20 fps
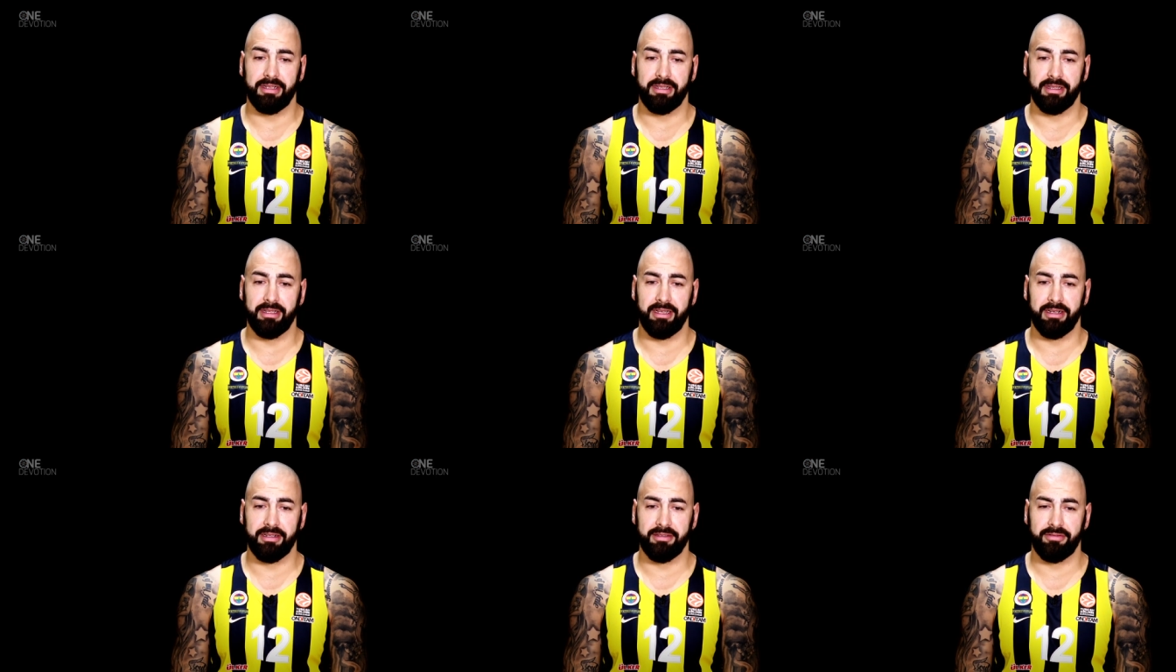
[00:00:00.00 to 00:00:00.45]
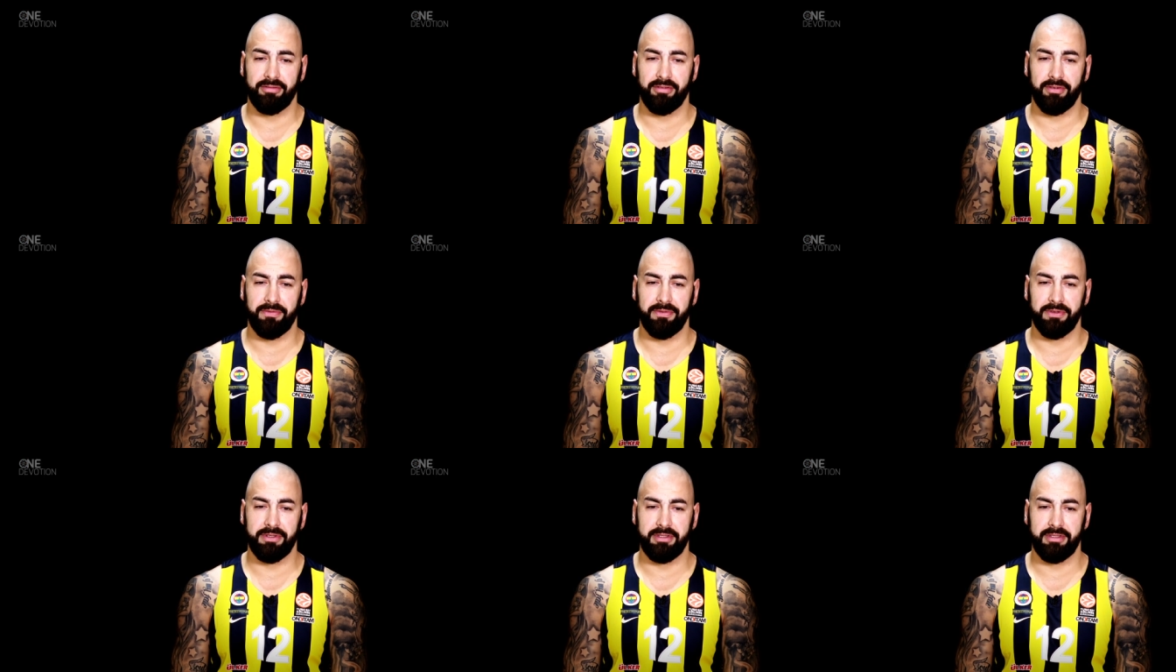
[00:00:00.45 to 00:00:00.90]
a lot of
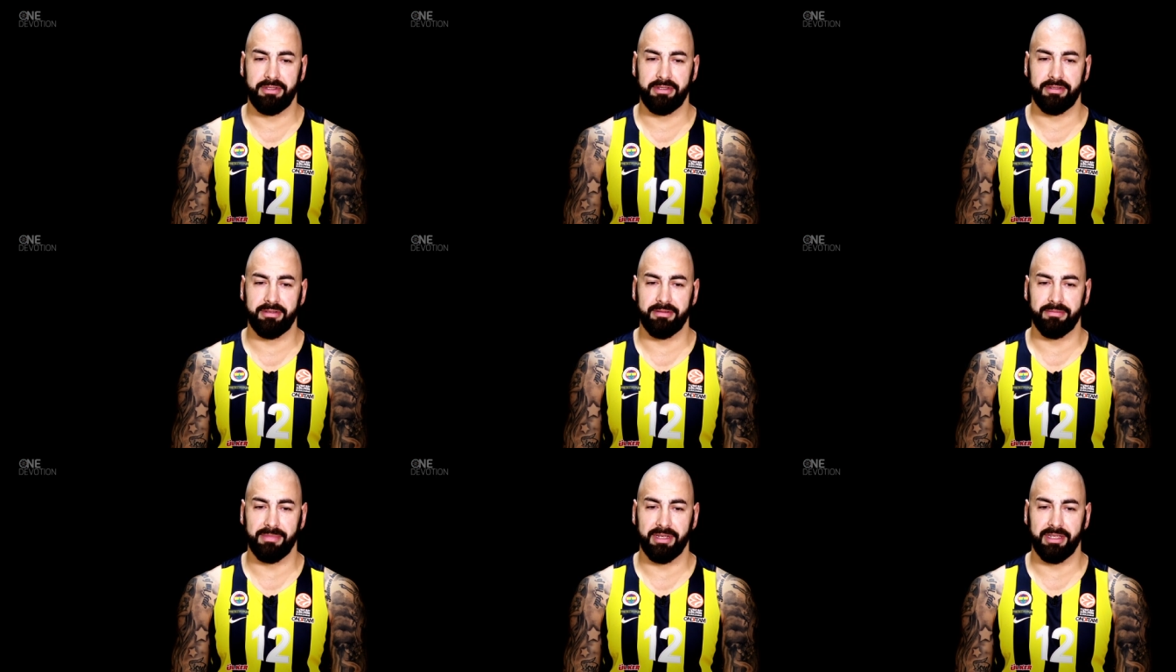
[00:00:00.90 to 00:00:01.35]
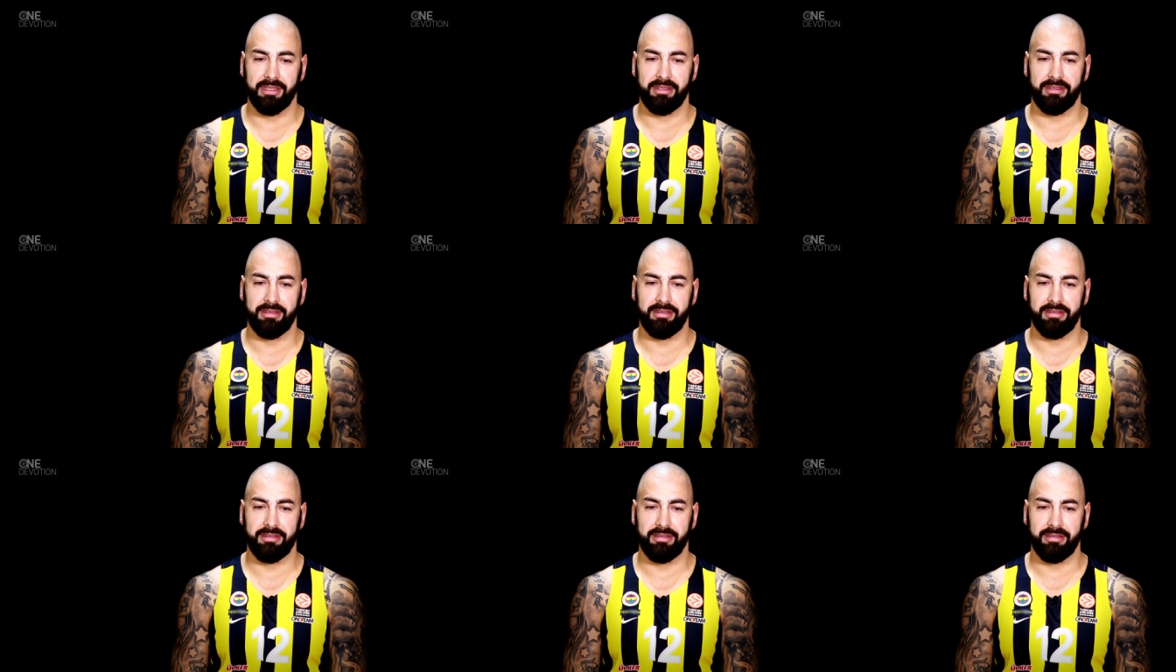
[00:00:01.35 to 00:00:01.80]
trophies, but
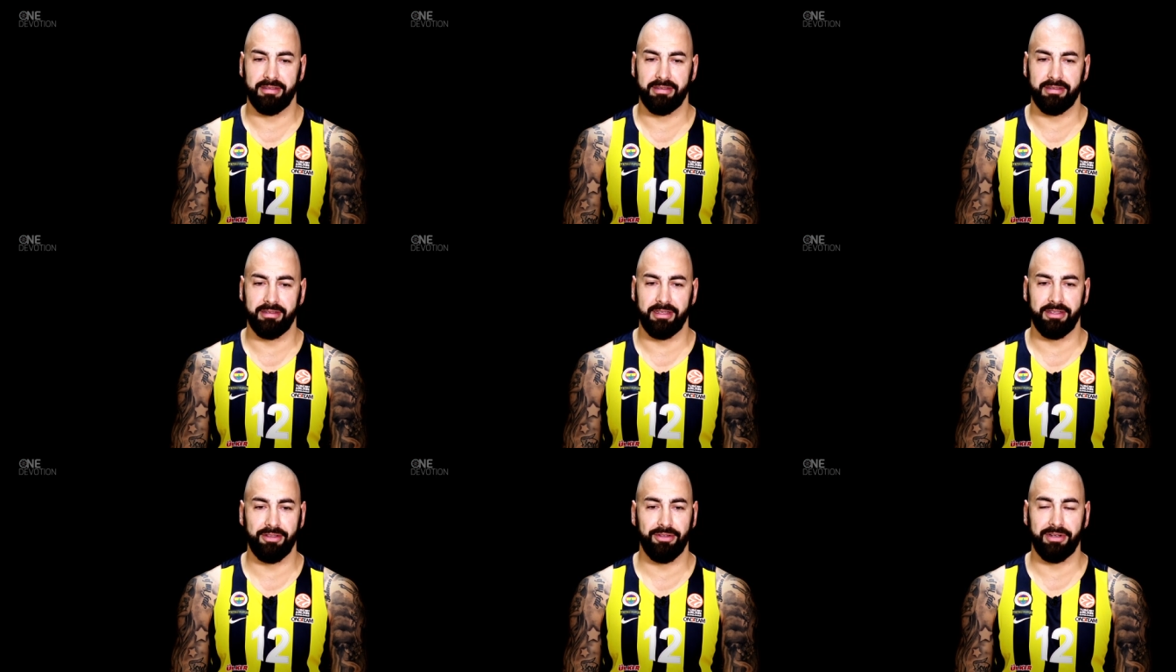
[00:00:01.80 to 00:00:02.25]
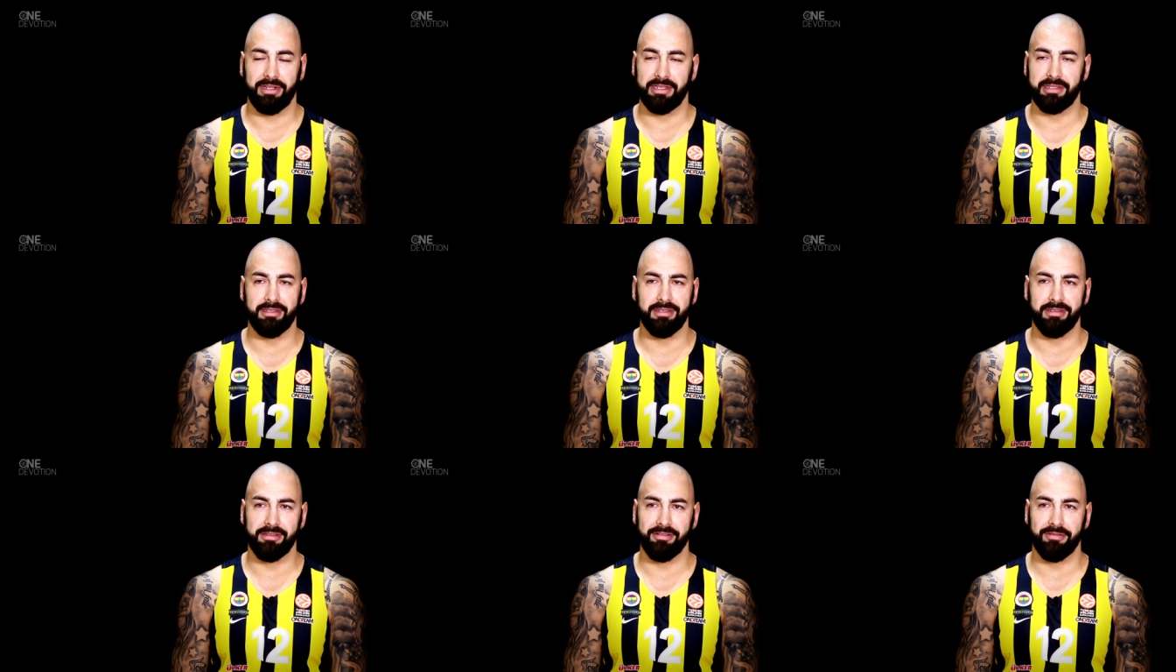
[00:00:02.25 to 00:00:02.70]
they don't
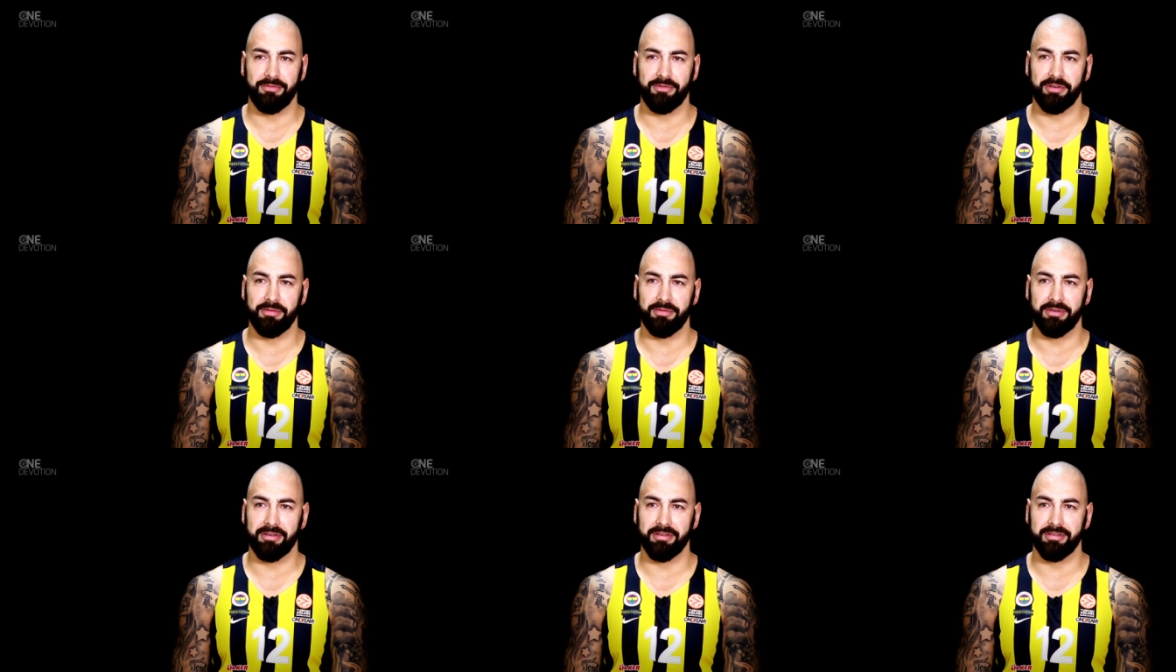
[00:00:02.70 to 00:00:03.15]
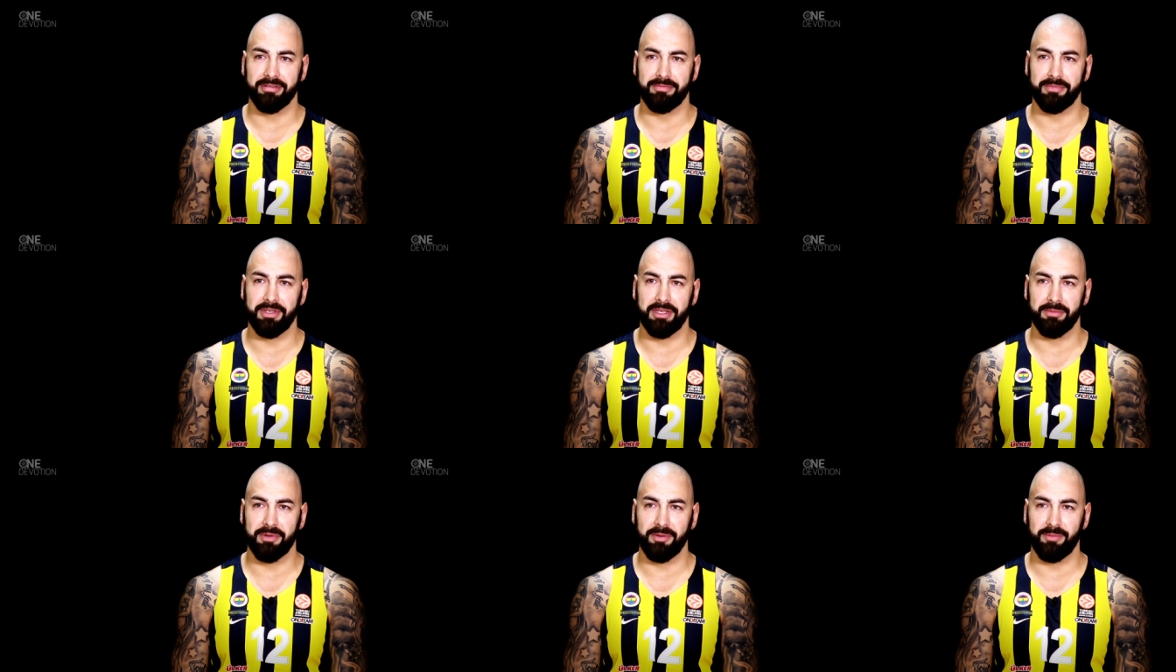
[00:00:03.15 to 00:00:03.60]
exist no more because
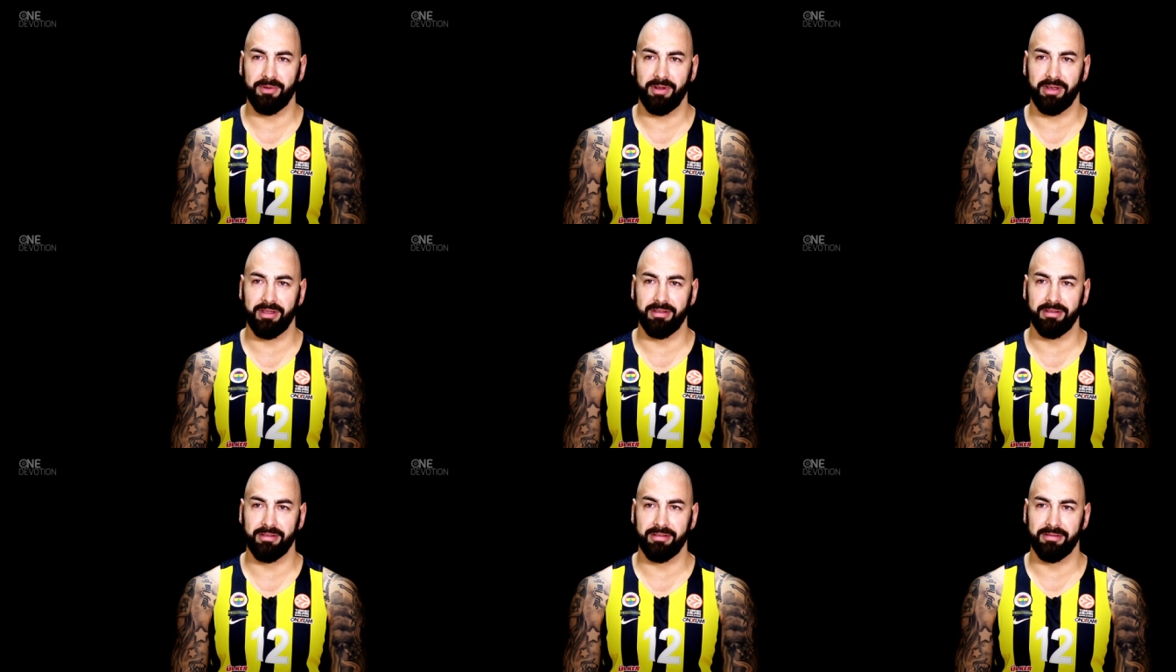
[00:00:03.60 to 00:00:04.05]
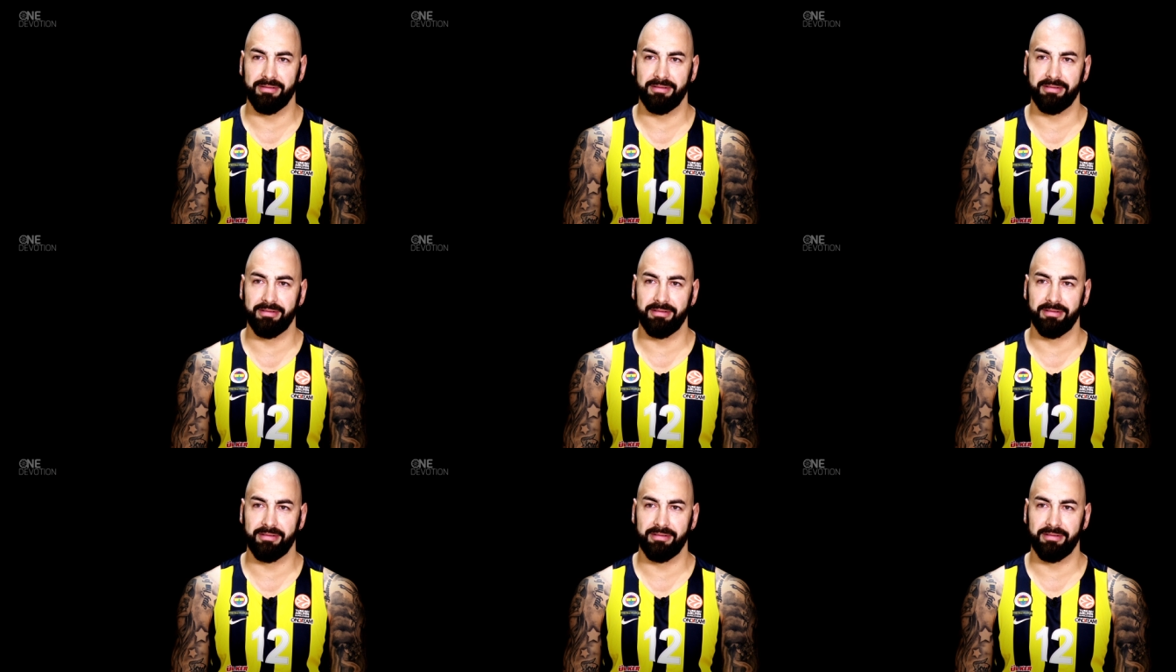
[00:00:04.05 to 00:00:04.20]
me and my brother,